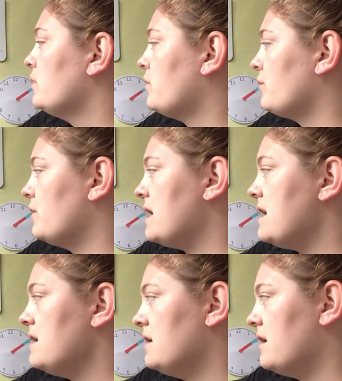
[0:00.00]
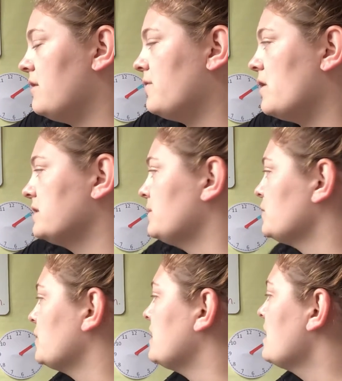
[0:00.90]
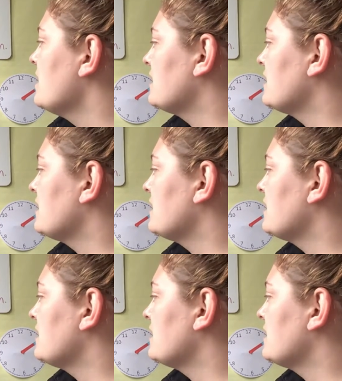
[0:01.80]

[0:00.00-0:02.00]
3. It falls in between.